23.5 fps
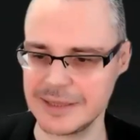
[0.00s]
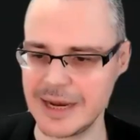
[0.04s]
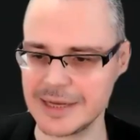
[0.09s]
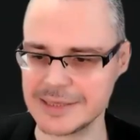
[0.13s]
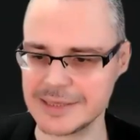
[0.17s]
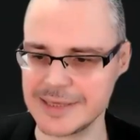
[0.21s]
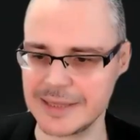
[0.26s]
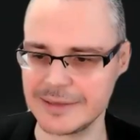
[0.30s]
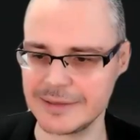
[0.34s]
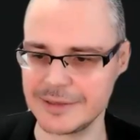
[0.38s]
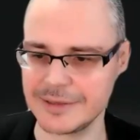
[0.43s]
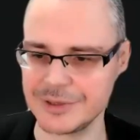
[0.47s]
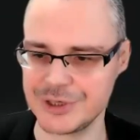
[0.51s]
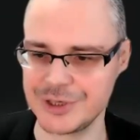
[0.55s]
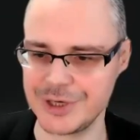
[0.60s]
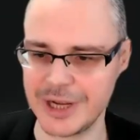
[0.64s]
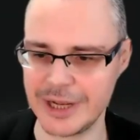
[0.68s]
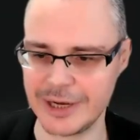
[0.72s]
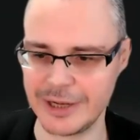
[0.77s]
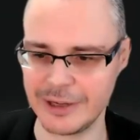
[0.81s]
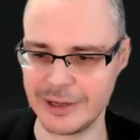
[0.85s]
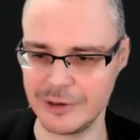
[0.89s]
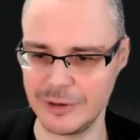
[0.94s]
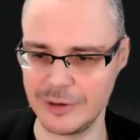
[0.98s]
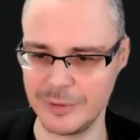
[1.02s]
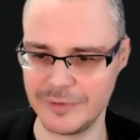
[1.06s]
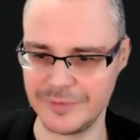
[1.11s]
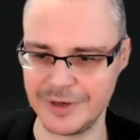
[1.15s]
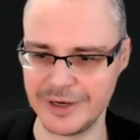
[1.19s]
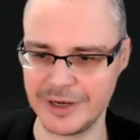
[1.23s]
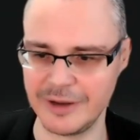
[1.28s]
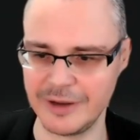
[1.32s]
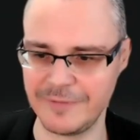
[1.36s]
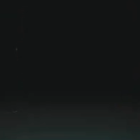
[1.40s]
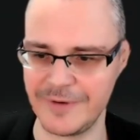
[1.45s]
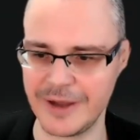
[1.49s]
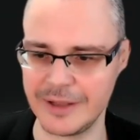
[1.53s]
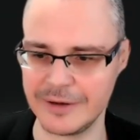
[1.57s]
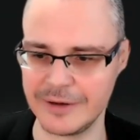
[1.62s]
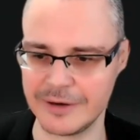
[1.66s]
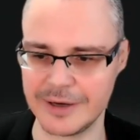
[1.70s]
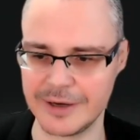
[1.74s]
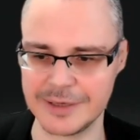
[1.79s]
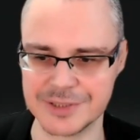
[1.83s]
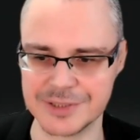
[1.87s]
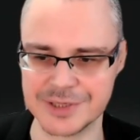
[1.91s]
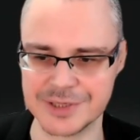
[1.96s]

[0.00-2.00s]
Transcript: Alexander Shedogubov, the co-founder and